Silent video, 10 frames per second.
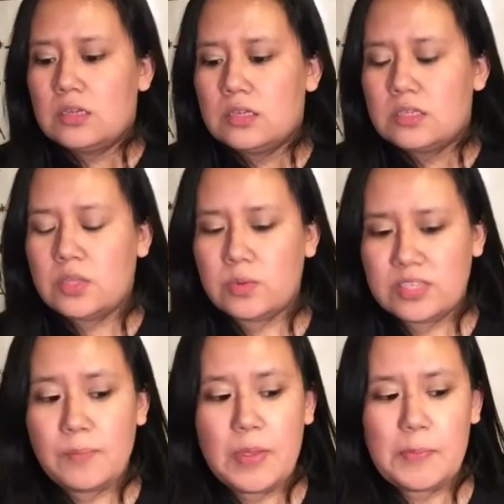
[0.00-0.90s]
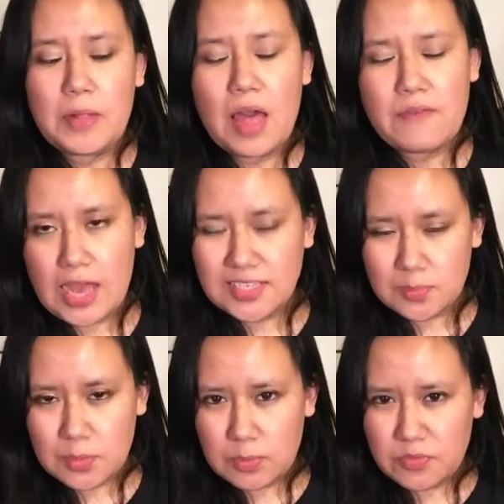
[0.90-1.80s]
So some people have asked
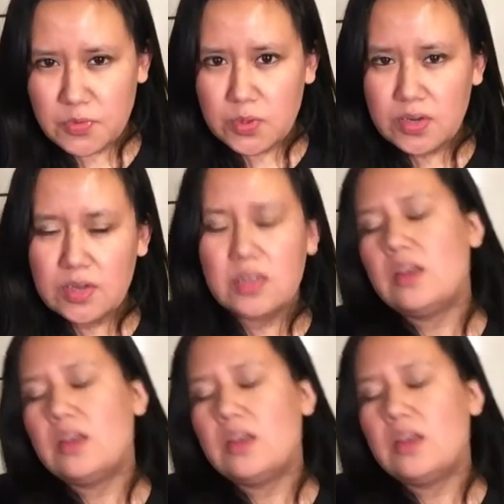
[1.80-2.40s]
me before